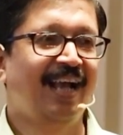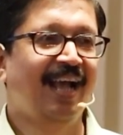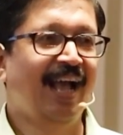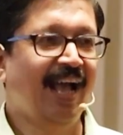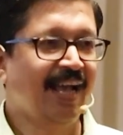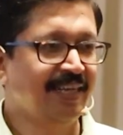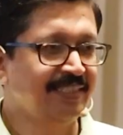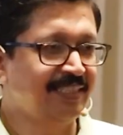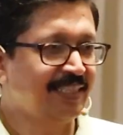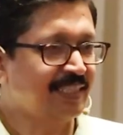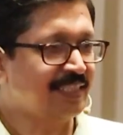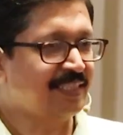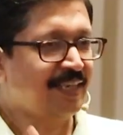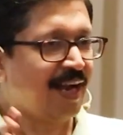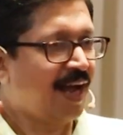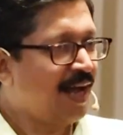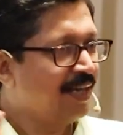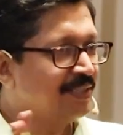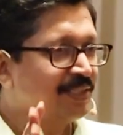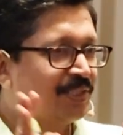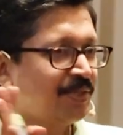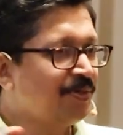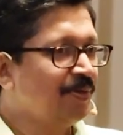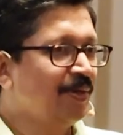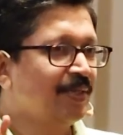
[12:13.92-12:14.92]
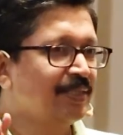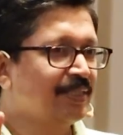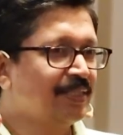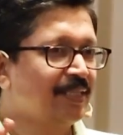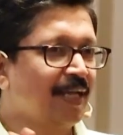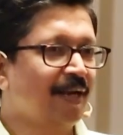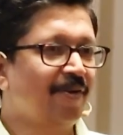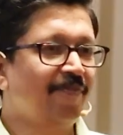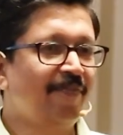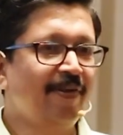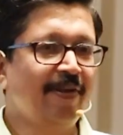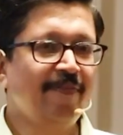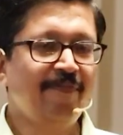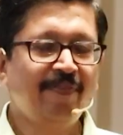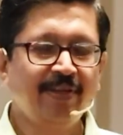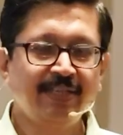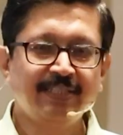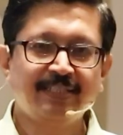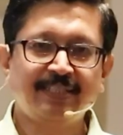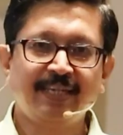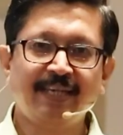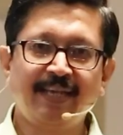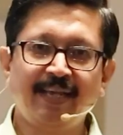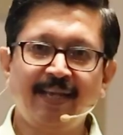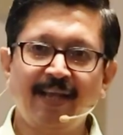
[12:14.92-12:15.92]
And just ask yourself, when we
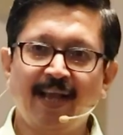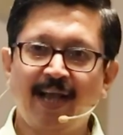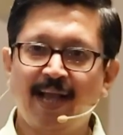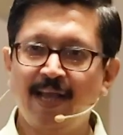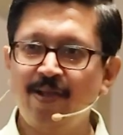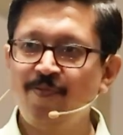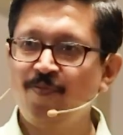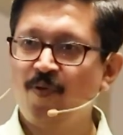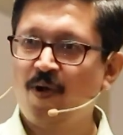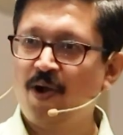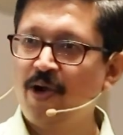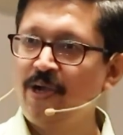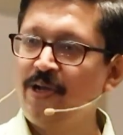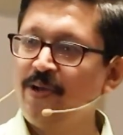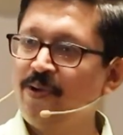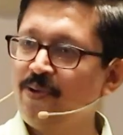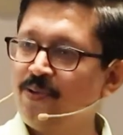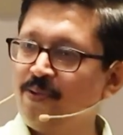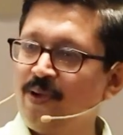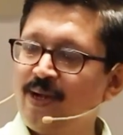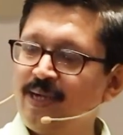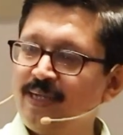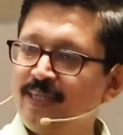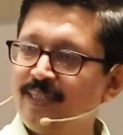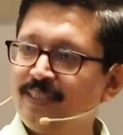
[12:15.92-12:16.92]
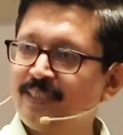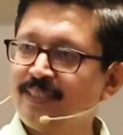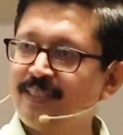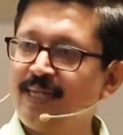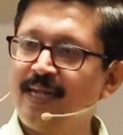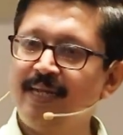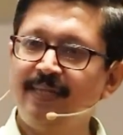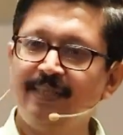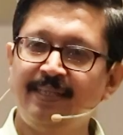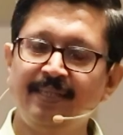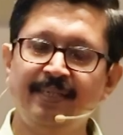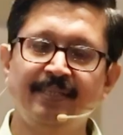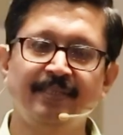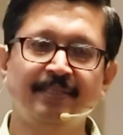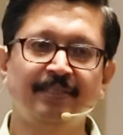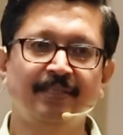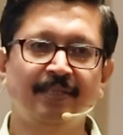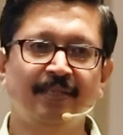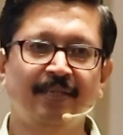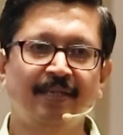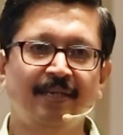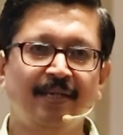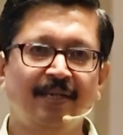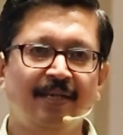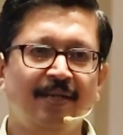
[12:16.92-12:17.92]
say, I want you to understand this,
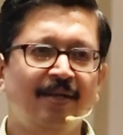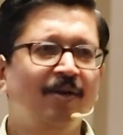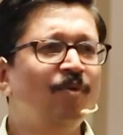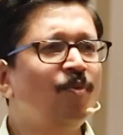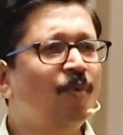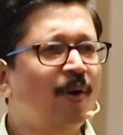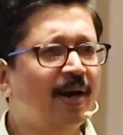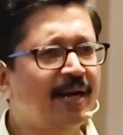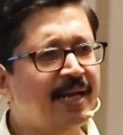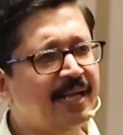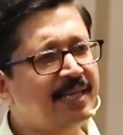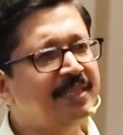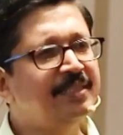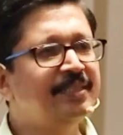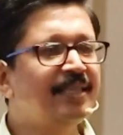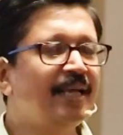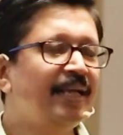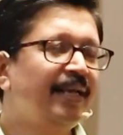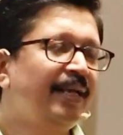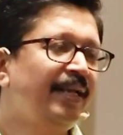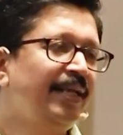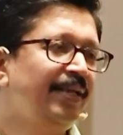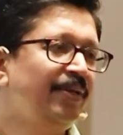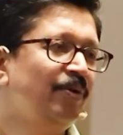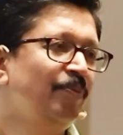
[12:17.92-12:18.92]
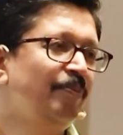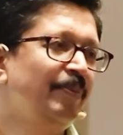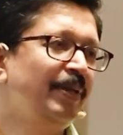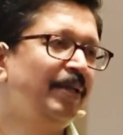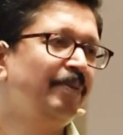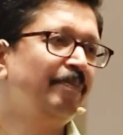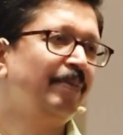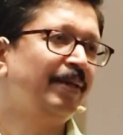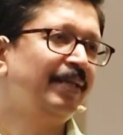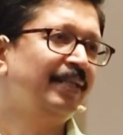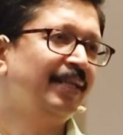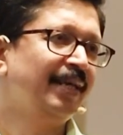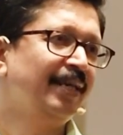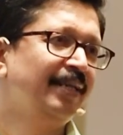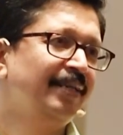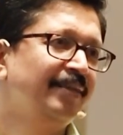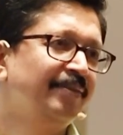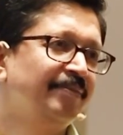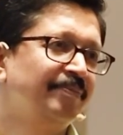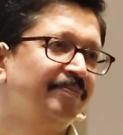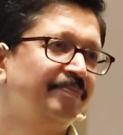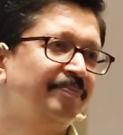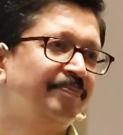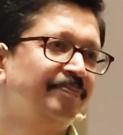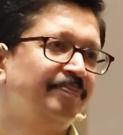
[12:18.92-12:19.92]
what exactly you mean by that?
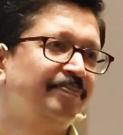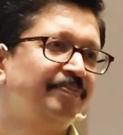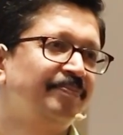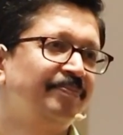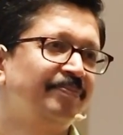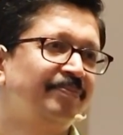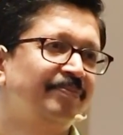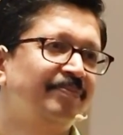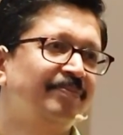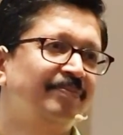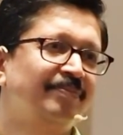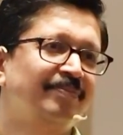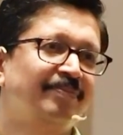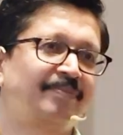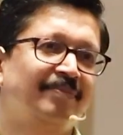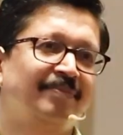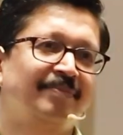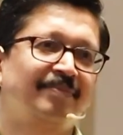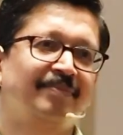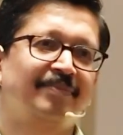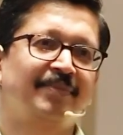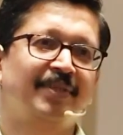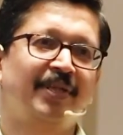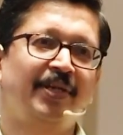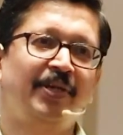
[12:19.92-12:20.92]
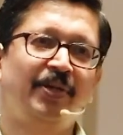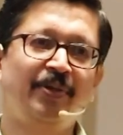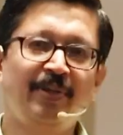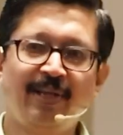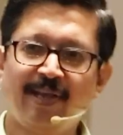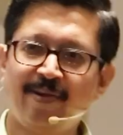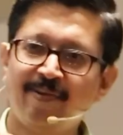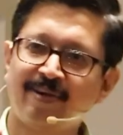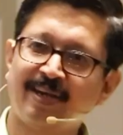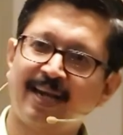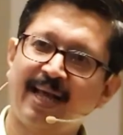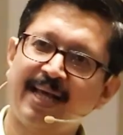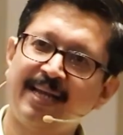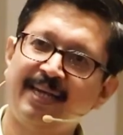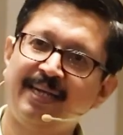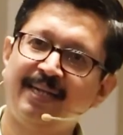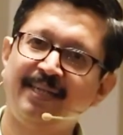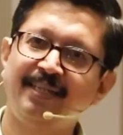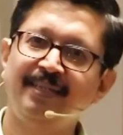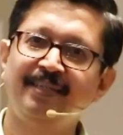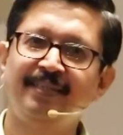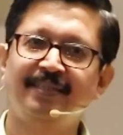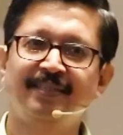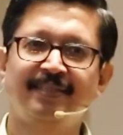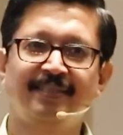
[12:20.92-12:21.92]
Do you have
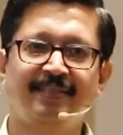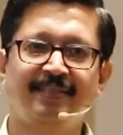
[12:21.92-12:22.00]
clarity?